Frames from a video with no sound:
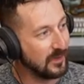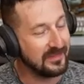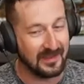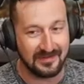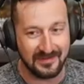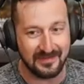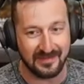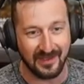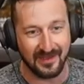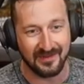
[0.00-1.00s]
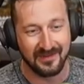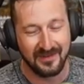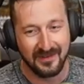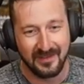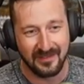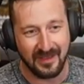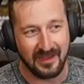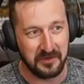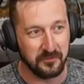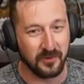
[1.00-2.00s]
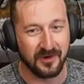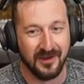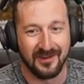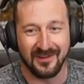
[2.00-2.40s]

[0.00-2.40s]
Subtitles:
when they did that, they were